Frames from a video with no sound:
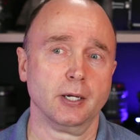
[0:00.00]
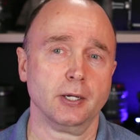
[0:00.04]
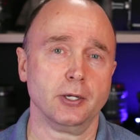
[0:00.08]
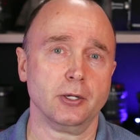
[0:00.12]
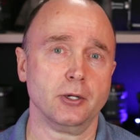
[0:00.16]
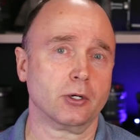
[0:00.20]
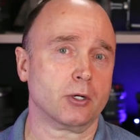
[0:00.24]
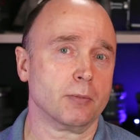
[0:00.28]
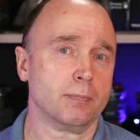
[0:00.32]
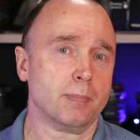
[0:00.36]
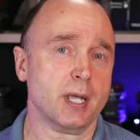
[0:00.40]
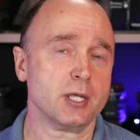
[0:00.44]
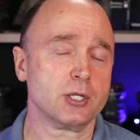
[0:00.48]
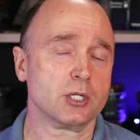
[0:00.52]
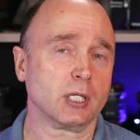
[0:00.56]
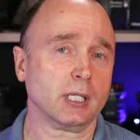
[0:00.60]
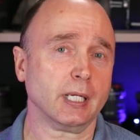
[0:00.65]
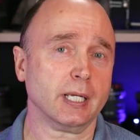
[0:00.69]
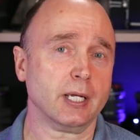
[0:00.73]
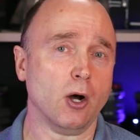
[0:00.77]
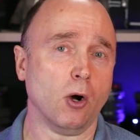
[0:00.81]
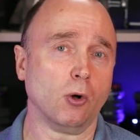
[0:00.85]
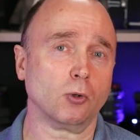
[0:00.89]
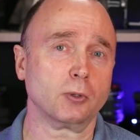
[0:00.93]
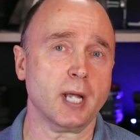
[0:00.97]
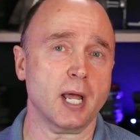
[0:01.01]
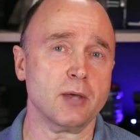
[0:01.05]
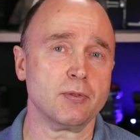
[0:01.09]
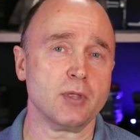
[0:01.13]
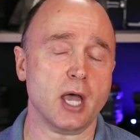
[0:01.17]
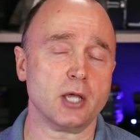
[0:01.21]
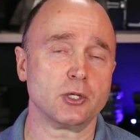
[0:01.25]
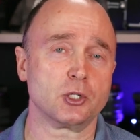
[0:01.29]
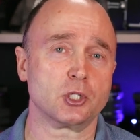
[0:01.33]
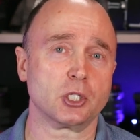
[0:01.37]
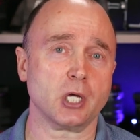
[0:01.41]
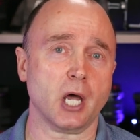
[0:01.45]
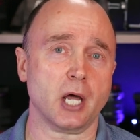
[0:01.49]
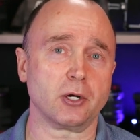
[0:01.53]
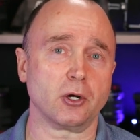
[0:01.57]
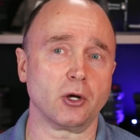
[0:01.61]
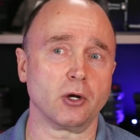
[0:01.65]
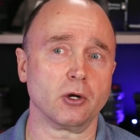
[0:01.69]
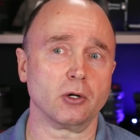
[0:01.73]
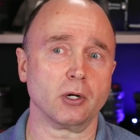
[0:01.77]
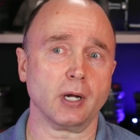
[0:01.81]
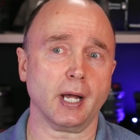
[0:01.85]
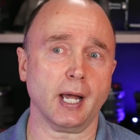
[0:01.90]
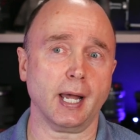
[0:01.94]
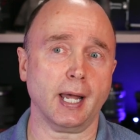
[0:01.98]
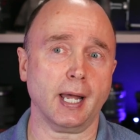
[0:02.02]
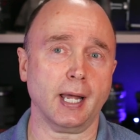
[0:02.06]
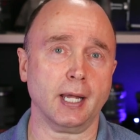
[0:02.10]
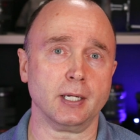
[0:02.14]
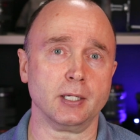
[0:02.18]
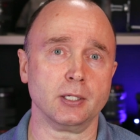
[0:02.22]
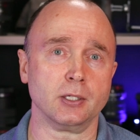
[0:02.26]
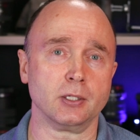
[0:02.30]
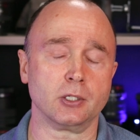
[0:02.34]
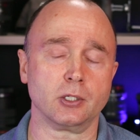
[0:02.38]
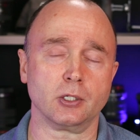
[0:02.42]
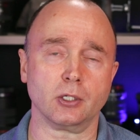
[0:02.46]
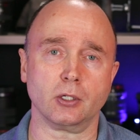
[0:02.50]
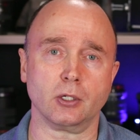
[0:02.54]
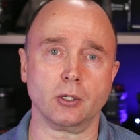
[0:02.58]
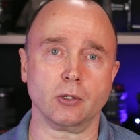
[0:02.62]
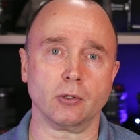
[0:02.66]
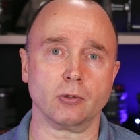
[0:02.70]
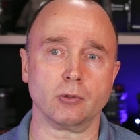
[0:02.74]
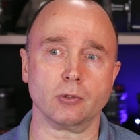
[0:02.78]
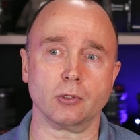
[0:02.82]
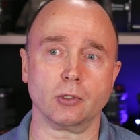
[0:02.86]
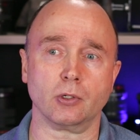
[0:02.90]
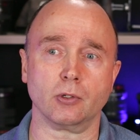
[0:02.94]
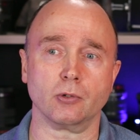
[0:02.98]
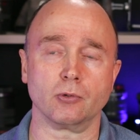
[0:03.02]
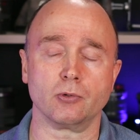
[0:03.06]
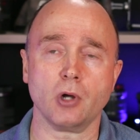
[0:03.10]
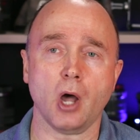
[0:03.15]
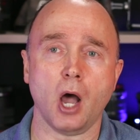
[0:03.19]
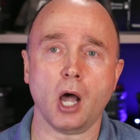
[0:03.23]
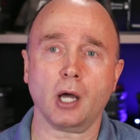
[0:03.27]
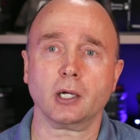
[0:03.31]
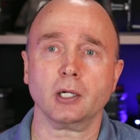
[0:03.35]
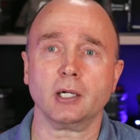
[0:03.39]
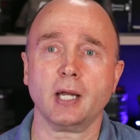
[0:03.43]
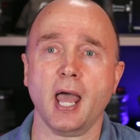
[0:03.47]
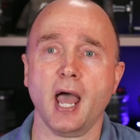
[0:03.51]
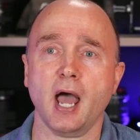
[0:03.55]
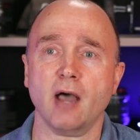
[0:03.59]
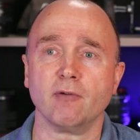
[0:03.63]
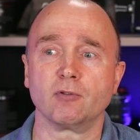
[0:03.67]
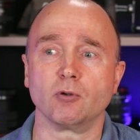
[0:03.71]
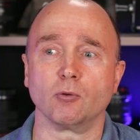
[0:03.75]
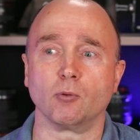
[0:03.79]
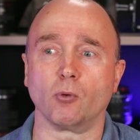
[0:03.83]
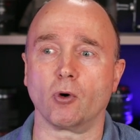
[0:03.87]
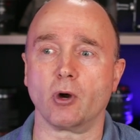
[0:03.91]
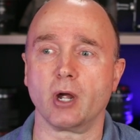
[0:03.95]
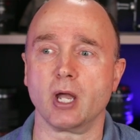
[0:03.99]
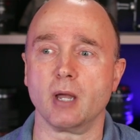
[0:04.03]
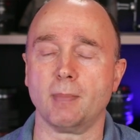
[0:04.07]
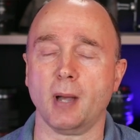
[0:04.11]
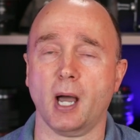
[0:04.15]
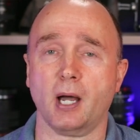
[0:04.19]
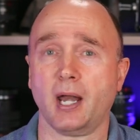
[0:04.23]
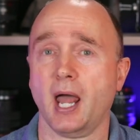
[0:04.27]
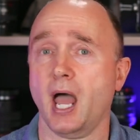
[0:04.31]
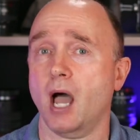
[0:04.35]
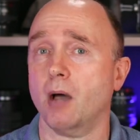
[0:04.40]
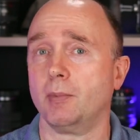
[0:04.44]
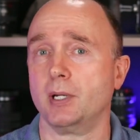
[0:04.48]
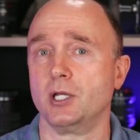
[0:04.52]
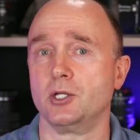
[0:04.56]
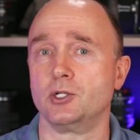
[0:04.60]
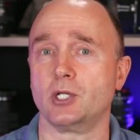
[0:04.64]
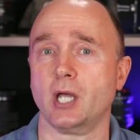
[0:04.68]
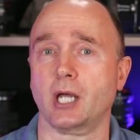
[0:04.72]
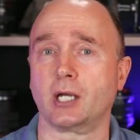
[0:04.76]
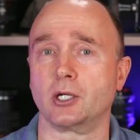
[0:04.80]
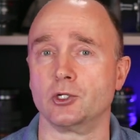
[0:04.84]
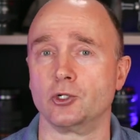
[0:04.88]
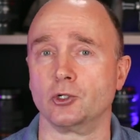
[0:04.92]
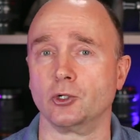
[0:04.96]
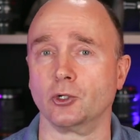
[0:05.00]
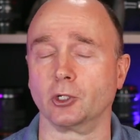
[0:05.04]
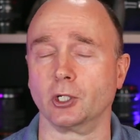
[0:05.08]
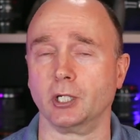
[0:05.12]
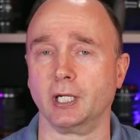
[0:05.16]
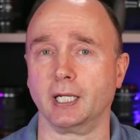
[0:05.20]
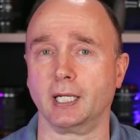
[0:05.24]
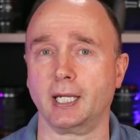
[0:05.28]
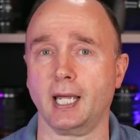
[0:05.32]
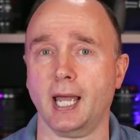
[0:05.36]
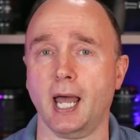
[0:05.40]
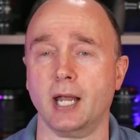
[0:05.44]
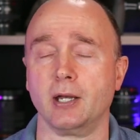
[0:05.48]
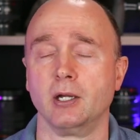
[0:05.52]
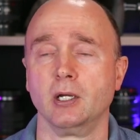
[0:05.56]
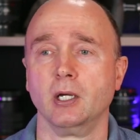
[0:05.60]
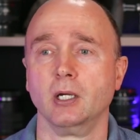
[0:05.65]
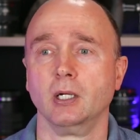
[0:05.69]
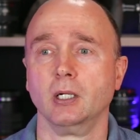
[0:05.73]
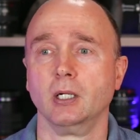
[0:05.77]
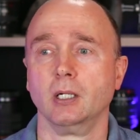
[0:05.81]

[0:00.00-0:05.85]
you can basically hold down that shutter and you're not going to have to worry about how many seconds you're going to get.